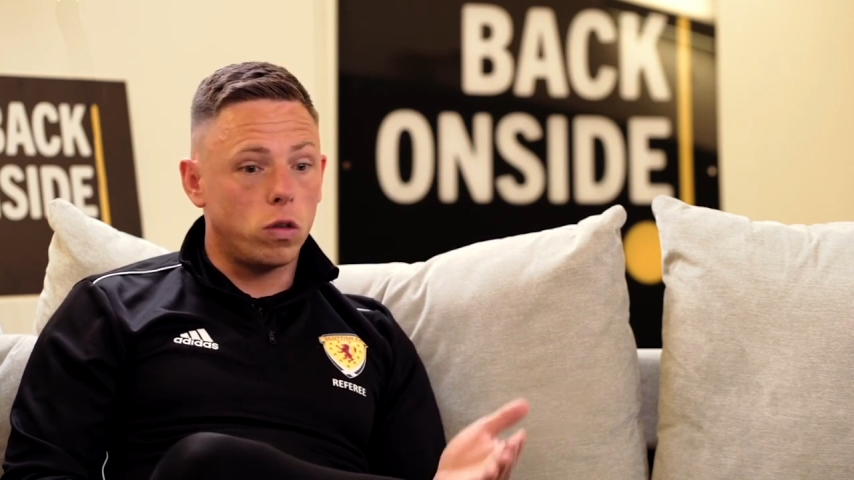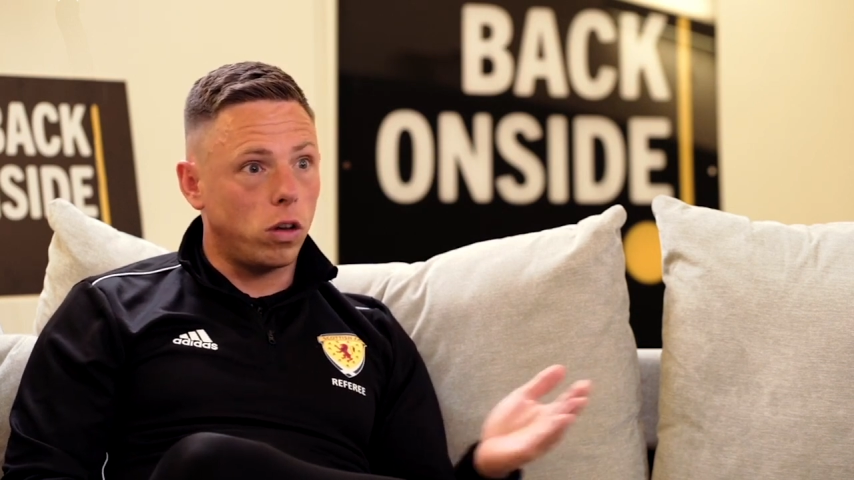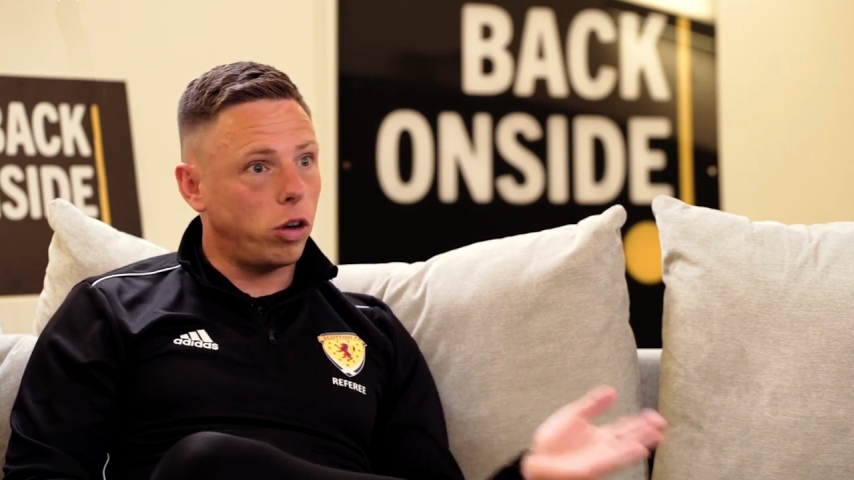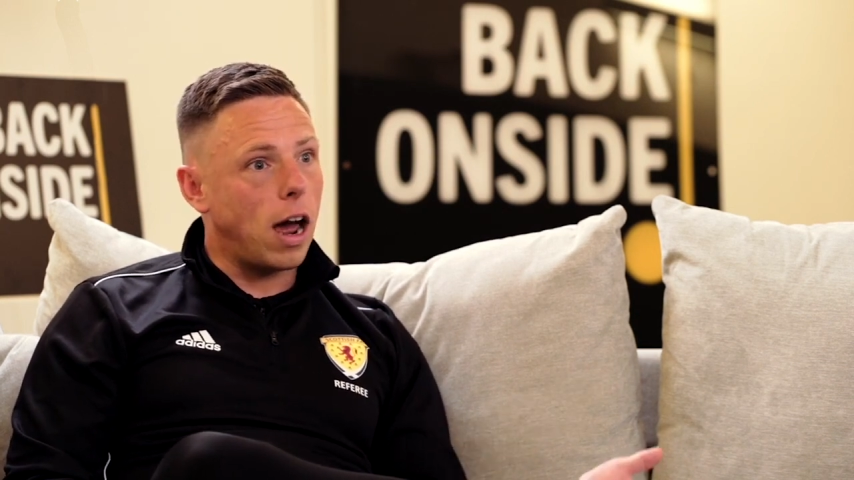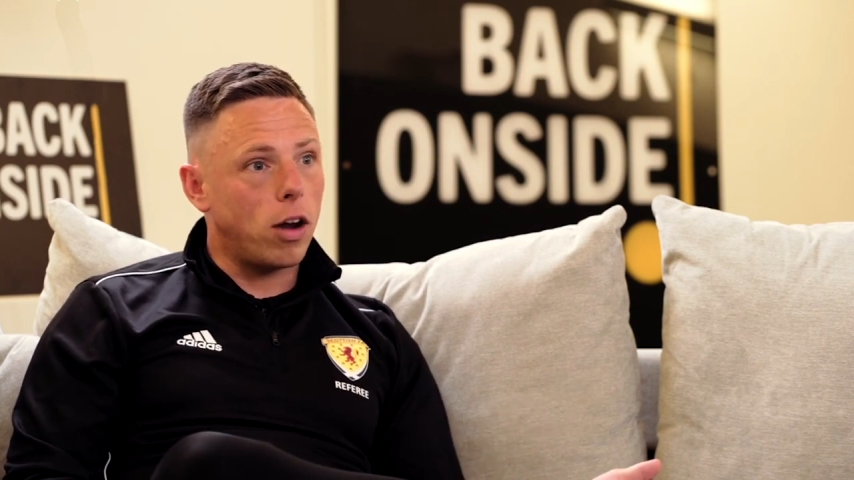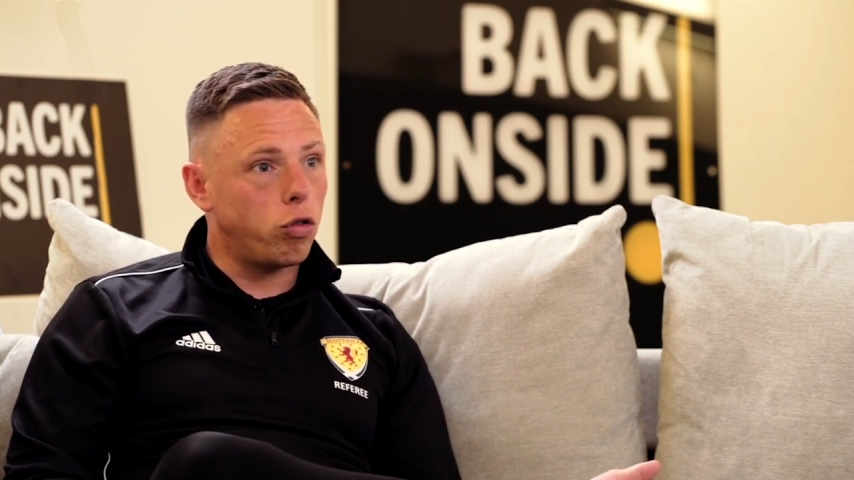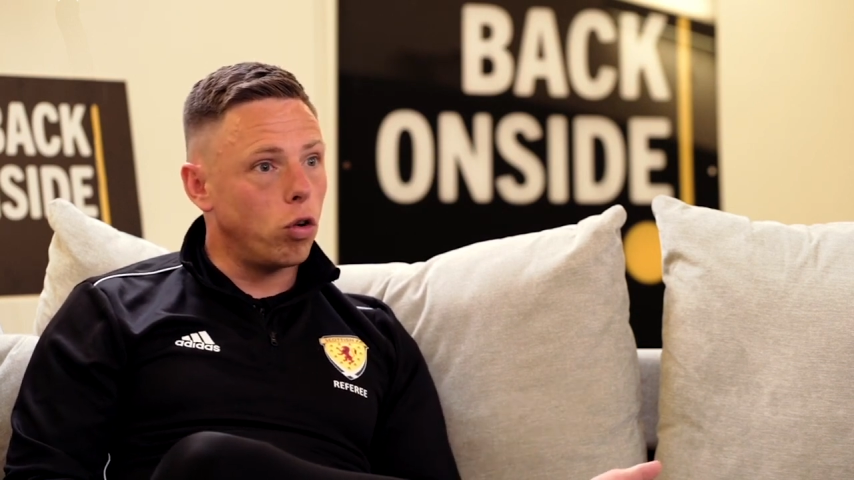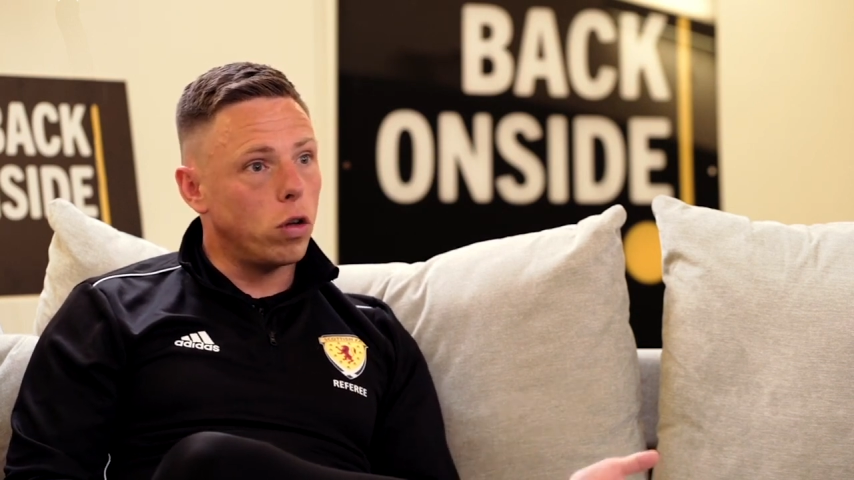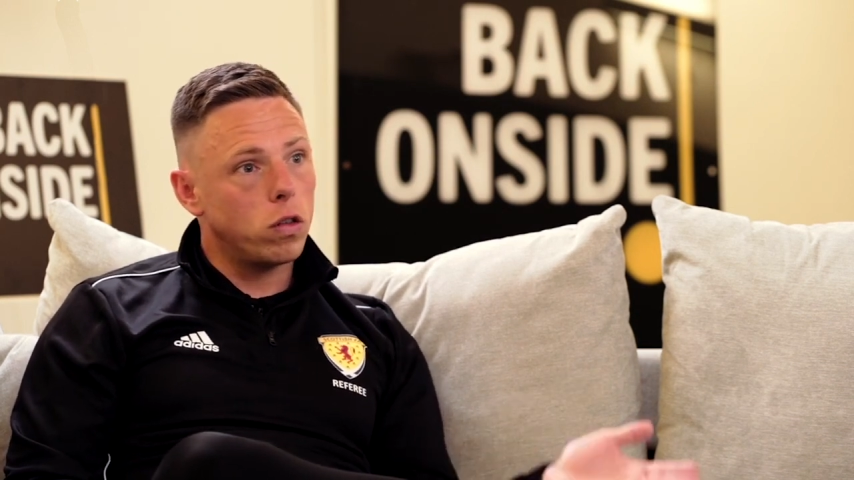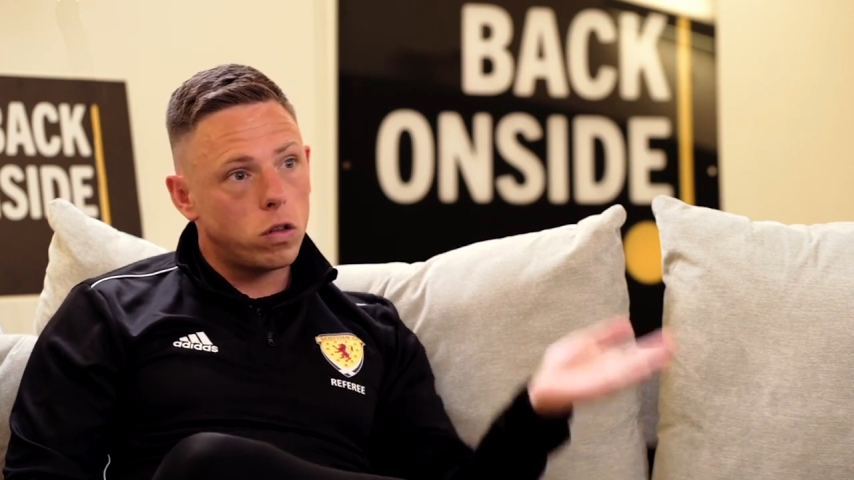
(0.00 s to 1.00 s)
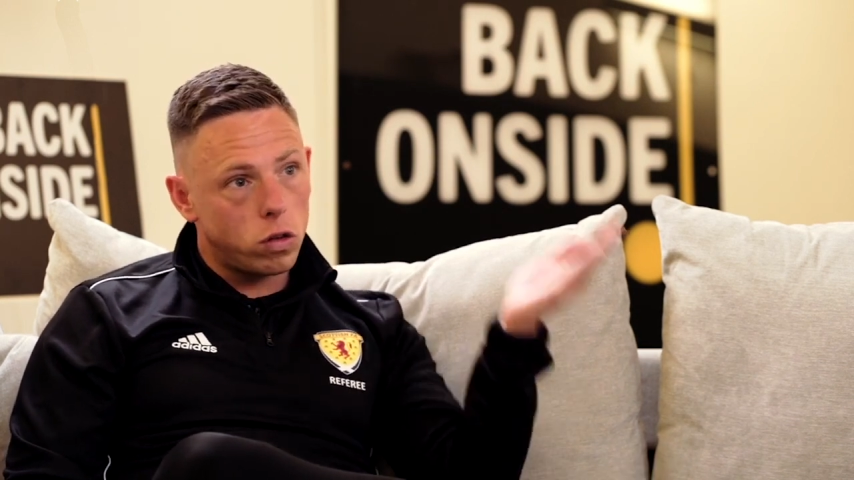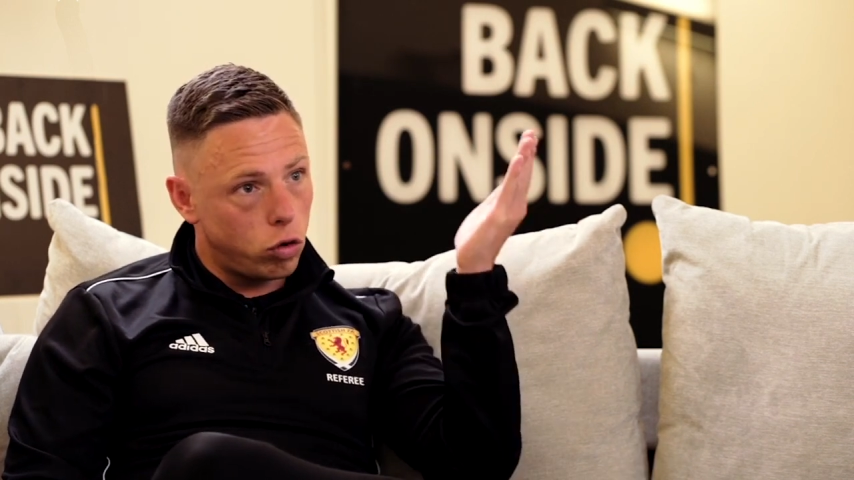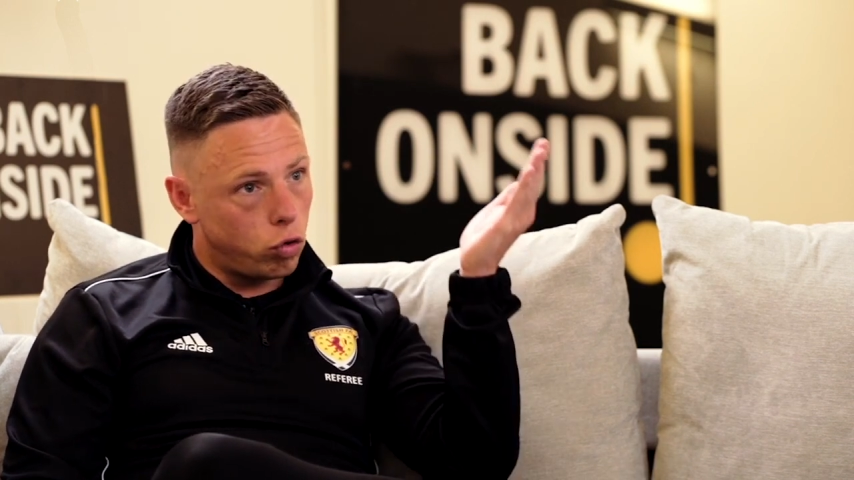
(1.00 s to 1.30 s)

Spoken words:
at grassroots